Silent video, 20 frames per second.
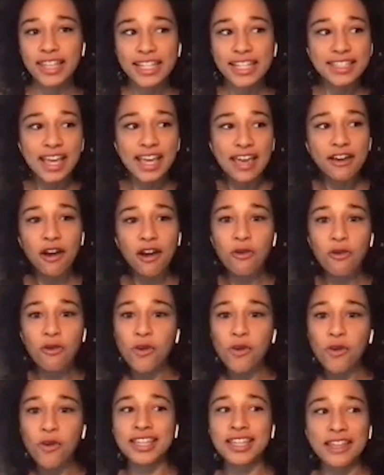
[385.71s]
and they take
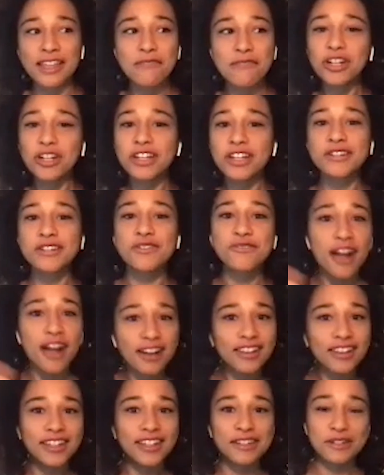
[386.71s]
our words and they put it
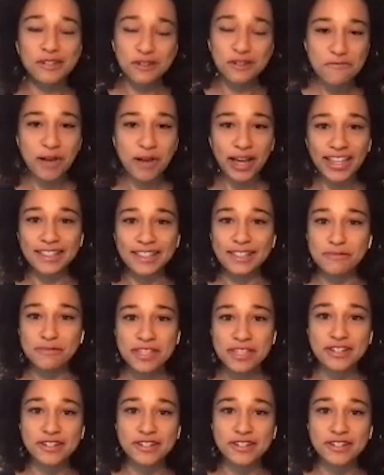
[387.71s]
directly into Joe Biden's